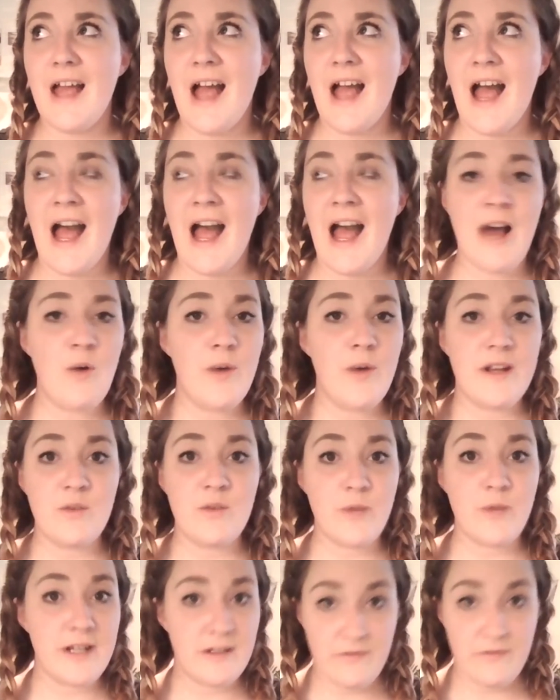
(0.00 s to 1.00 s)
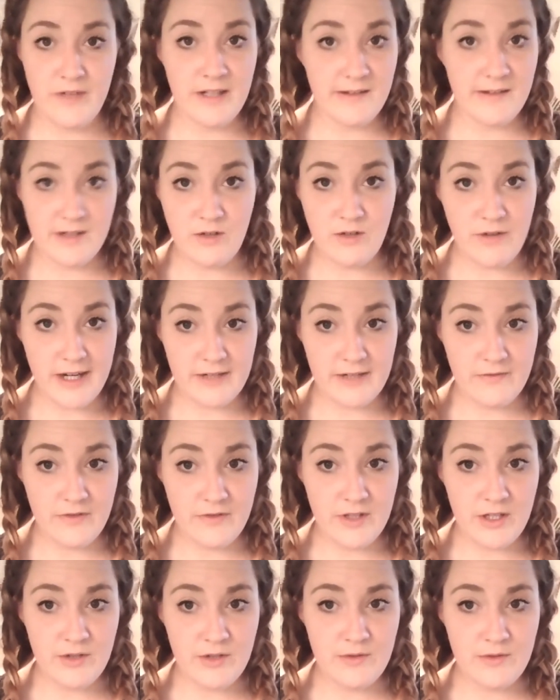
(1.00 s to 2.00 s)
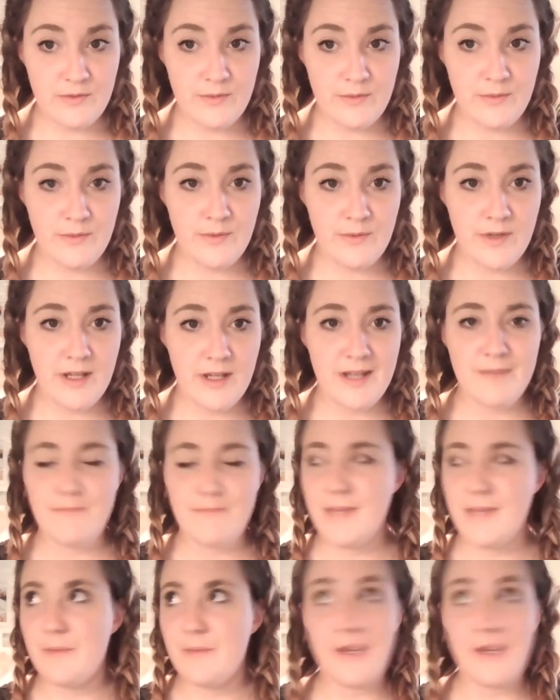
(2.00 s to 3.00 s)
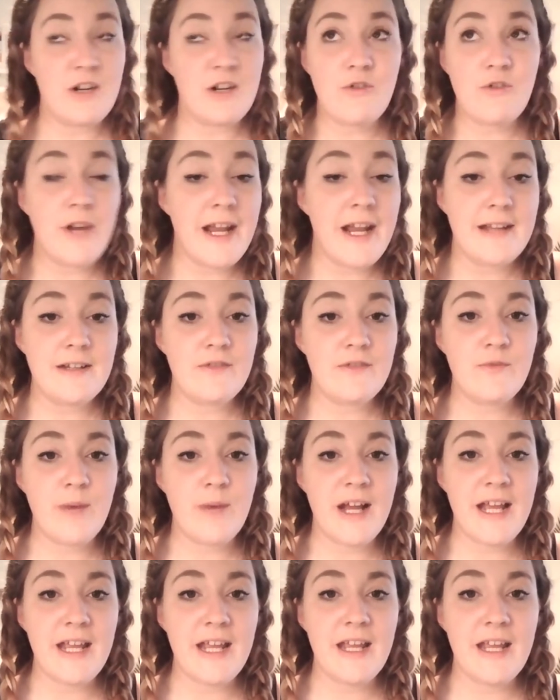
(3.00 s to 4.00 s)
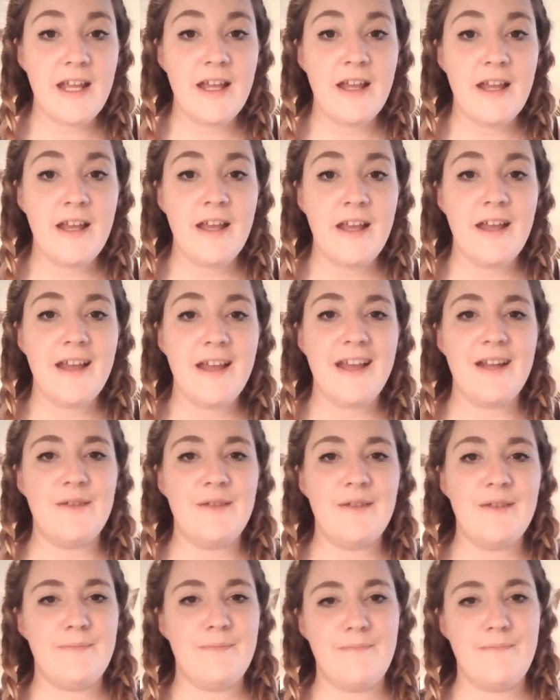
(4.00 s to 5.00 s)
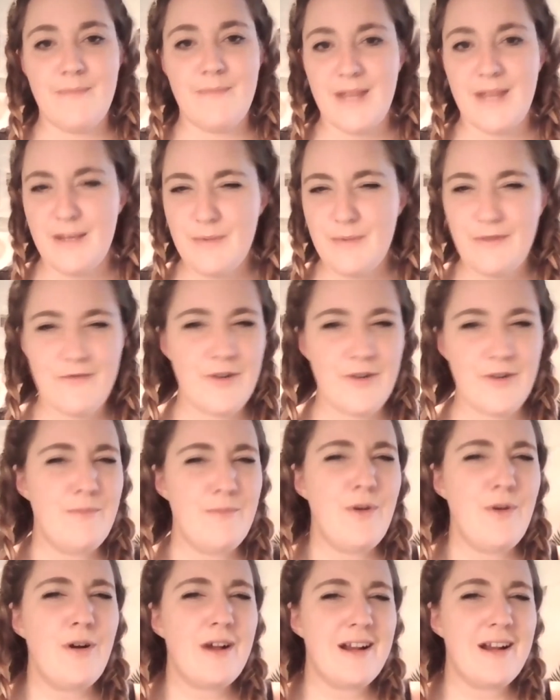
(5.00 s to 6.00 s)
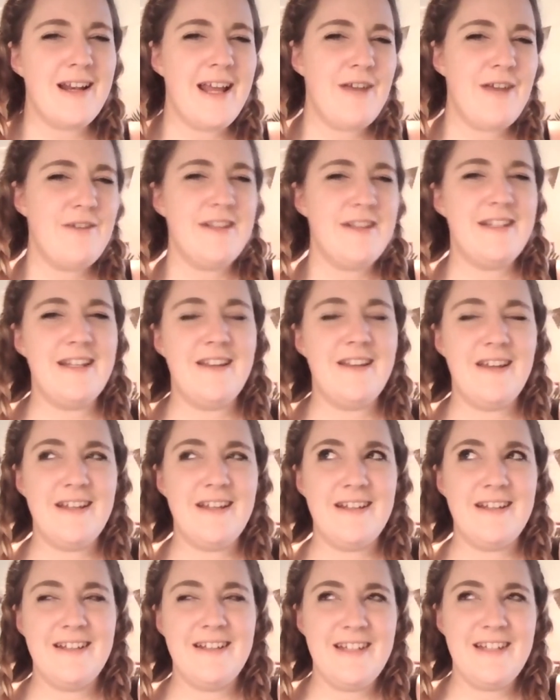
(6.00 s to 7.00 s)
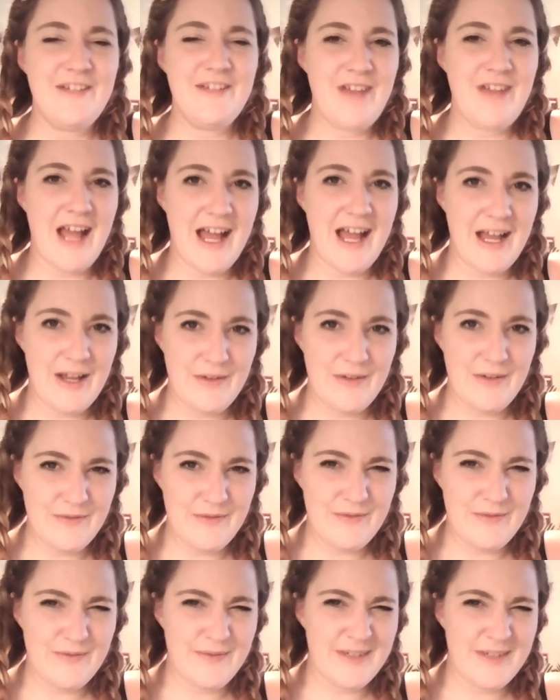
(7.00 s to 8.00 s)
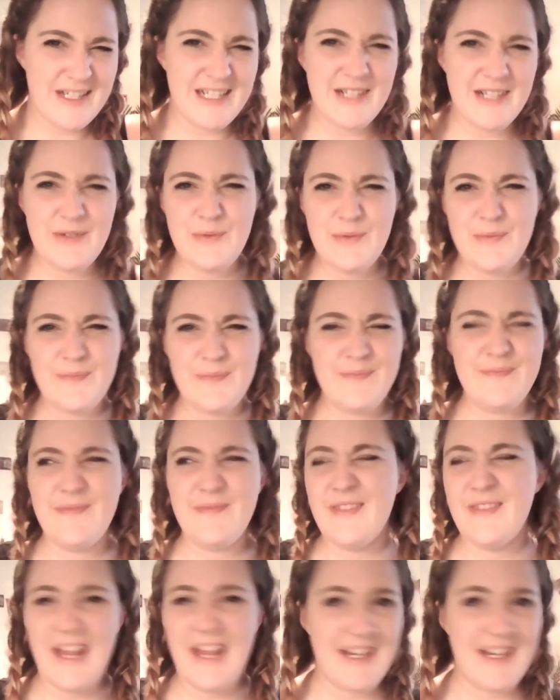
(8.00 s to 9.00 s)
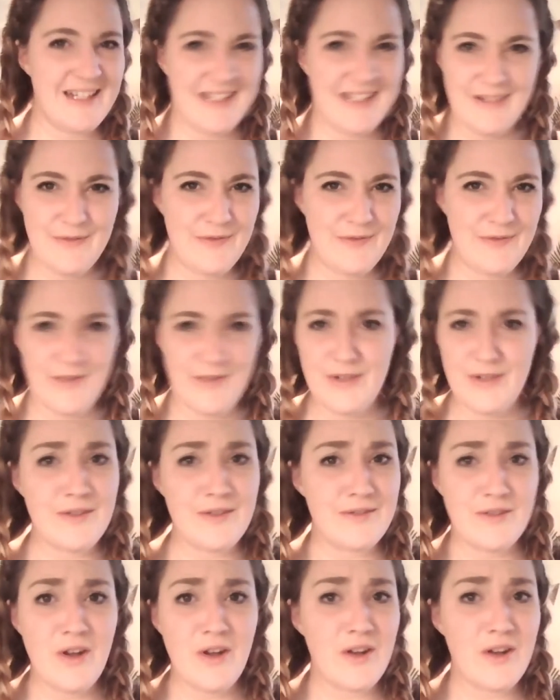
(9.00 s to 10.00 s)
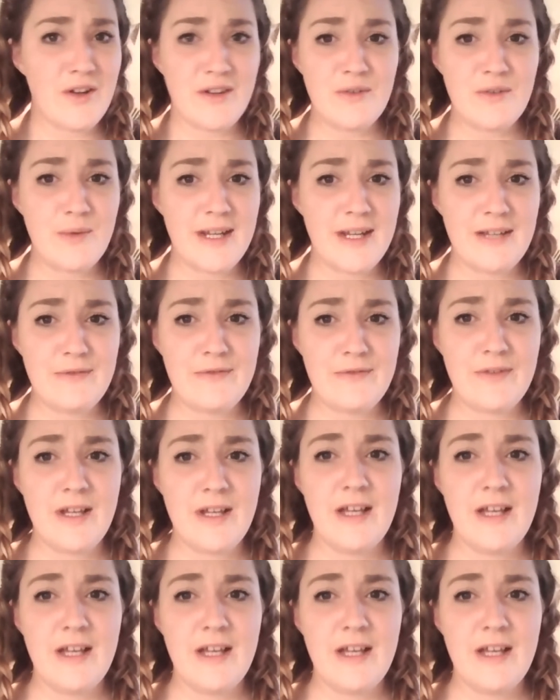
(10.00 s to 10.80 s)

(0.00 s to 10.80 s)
how and when it feels correct for you, maybe in a creative way, and maybe from more clarity than you have than if you're not on a wave.